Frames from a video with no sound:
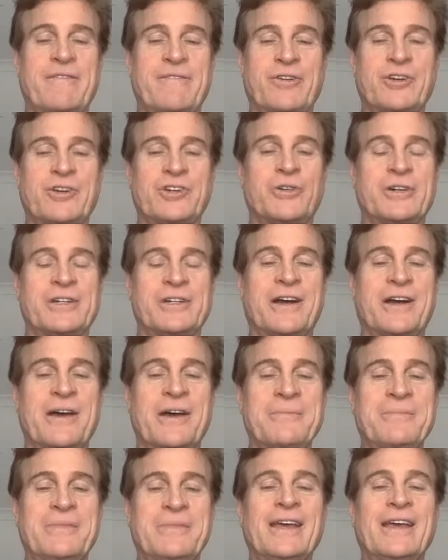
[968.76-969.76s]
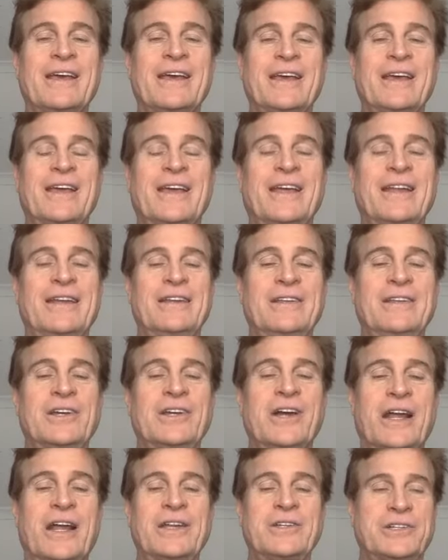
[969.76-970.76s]
for a short time, and you
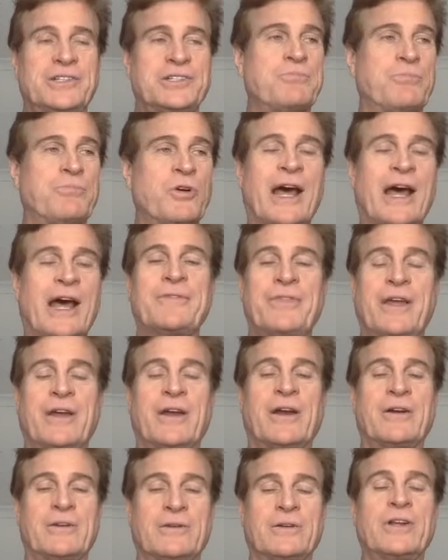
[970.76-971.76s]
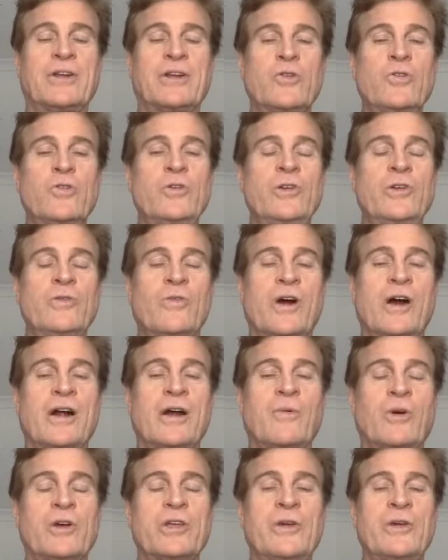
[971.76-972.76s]
got to just put out there, you know, who you
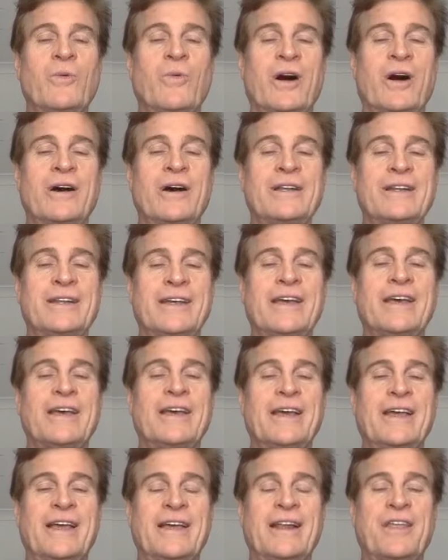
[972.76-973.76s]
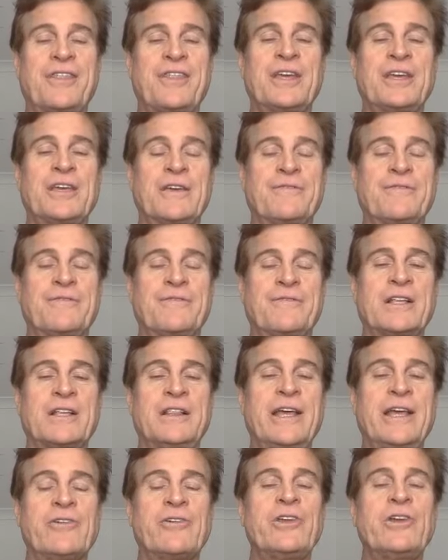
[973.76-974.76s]
are, what you want. And I think if the
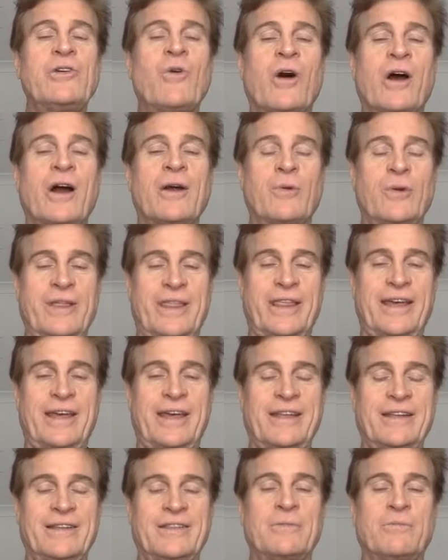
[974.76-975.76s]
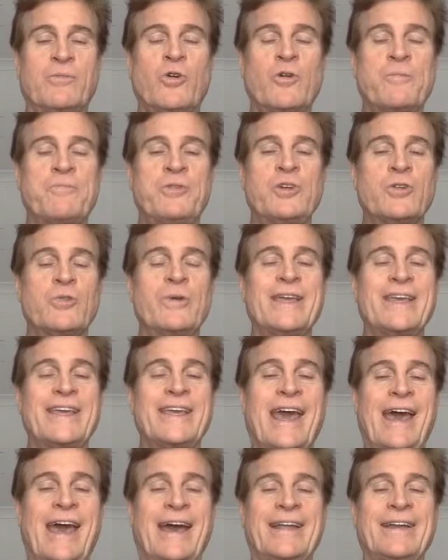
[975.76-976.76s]
cleaner you are with it, the more pure we
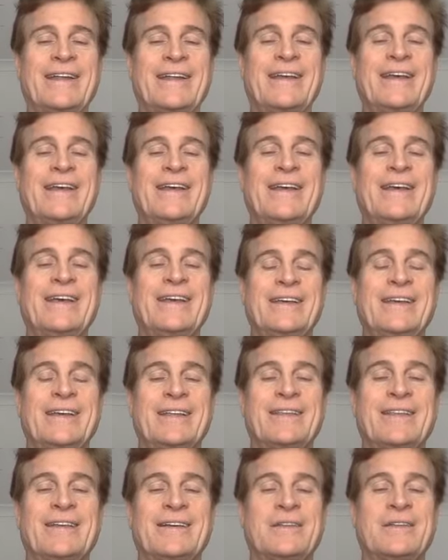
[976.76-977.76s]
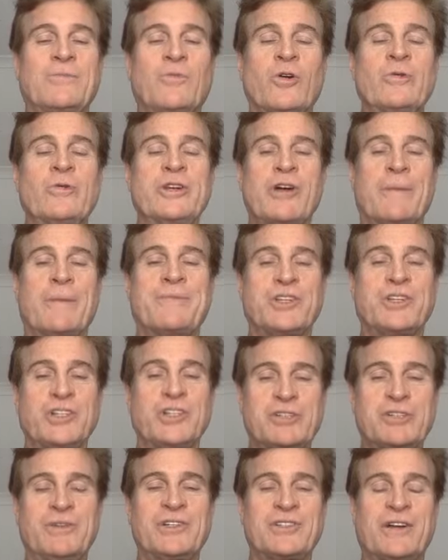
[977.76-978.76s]
get, the more we drop the
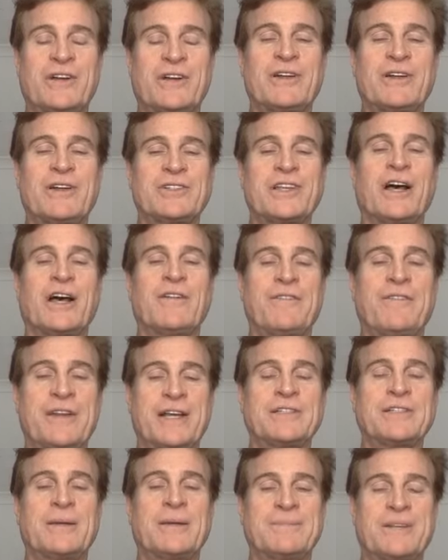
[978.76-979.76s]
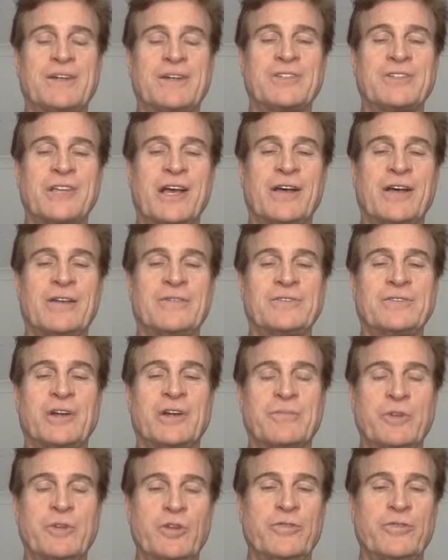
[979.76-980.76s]
judgments of ourselves and accept ourselves, our
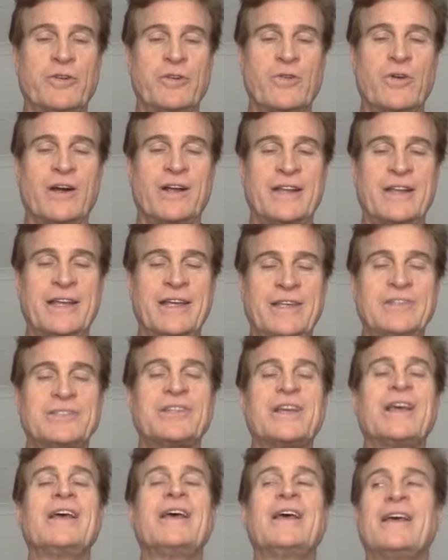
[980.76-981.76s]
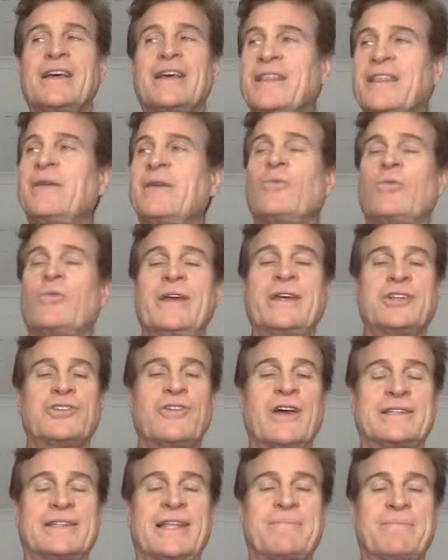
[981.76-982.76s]
beautiful qualities, then we
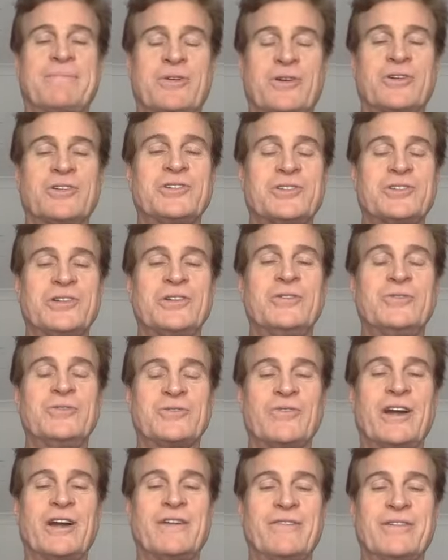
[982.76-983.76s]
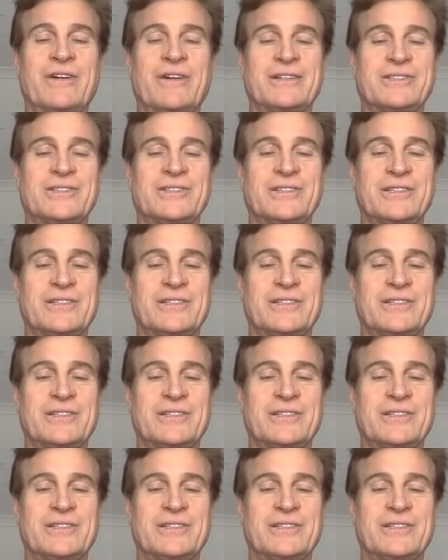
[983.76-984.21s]
attract that person who's right for us.